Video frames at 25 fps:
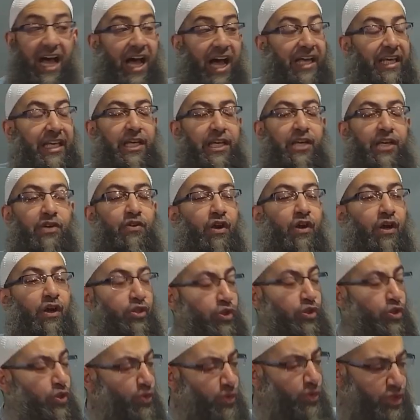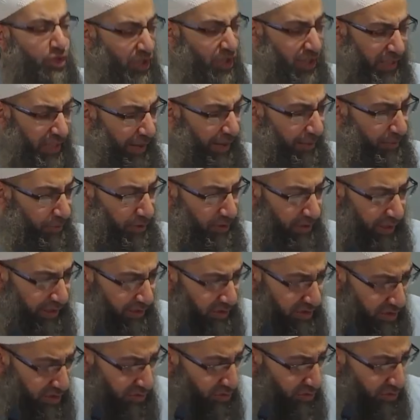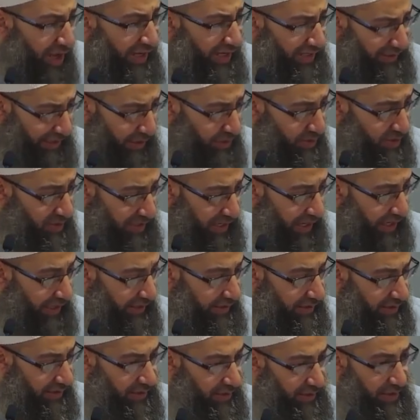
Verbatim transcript: I hear a huge clamor, like there's a riot outside.